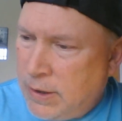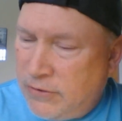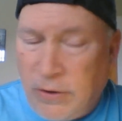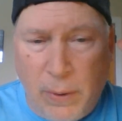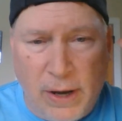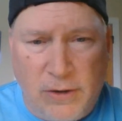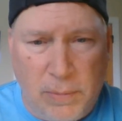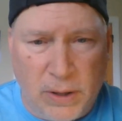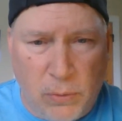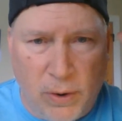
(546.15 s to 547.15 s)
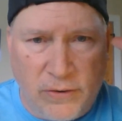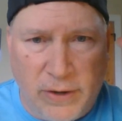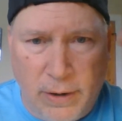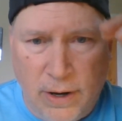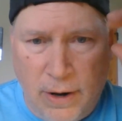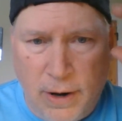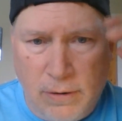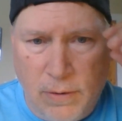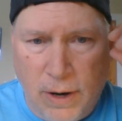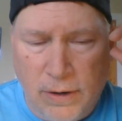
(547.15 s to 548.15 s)
So the way it typically works, and I
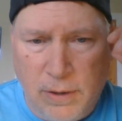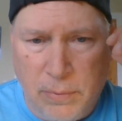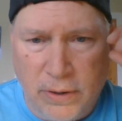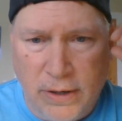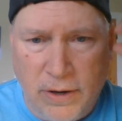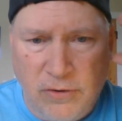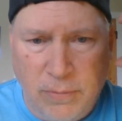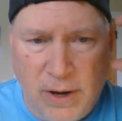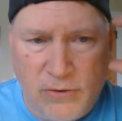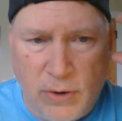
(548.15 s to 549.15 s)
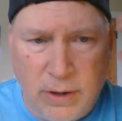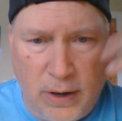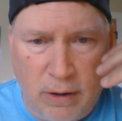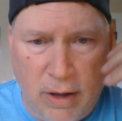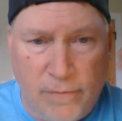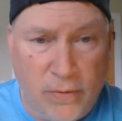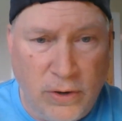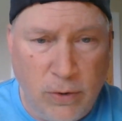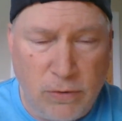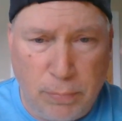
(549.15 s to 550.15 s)
typically dungeon master a lot for
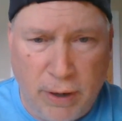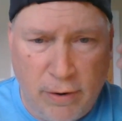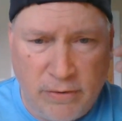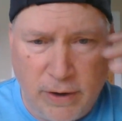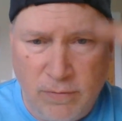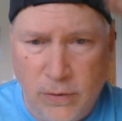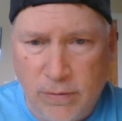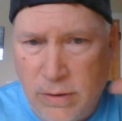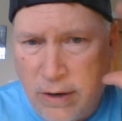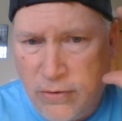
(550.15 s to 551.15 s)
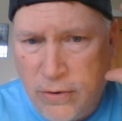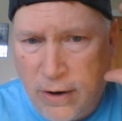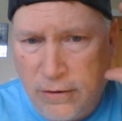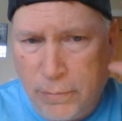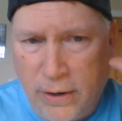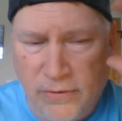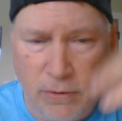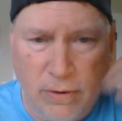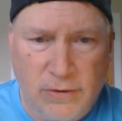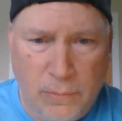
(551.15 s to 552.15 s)
youth players. I have youth Dungeons and Dragons players. I
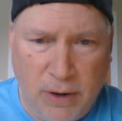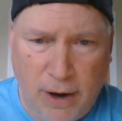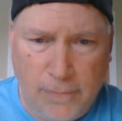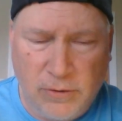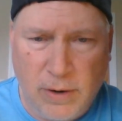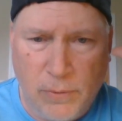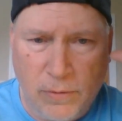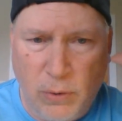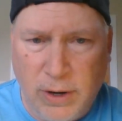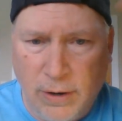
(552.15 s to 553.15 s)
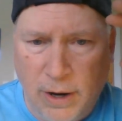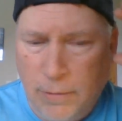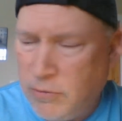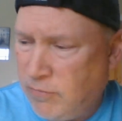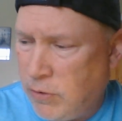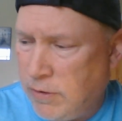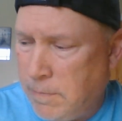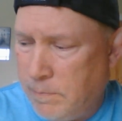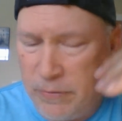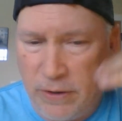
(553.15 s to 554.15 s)
run summer camps and I run weekend games for
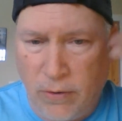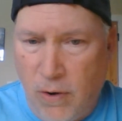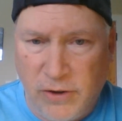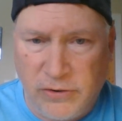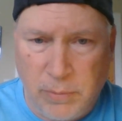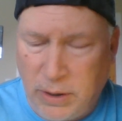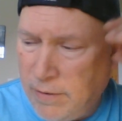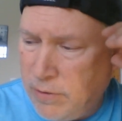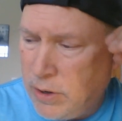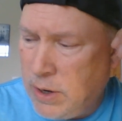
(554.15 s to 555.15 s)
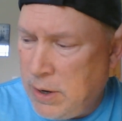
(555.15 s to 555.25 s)
them, and they're awesome. I love it.